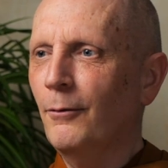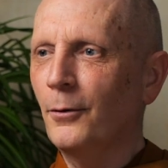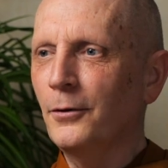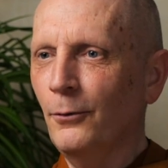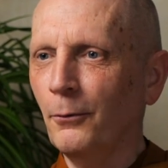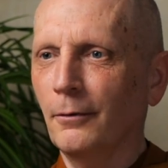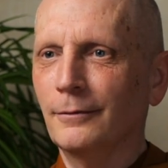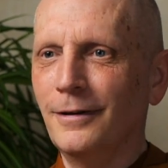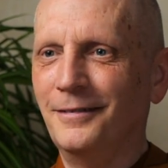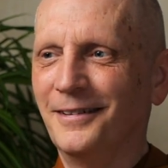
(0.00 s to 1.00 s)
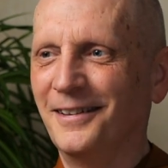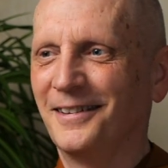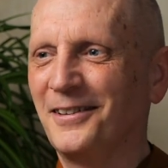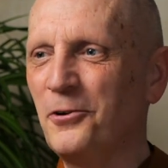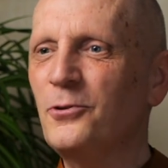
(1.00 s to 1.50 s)
or you?
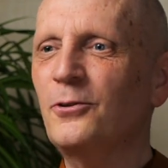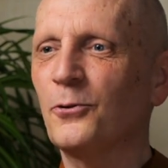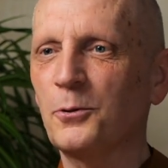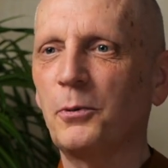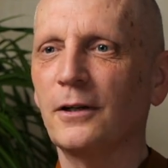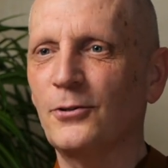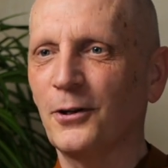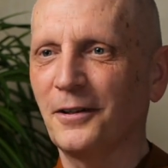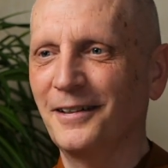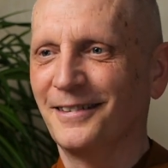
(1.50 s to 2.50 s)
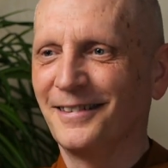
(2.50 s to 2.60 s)
Who's no spring chicken?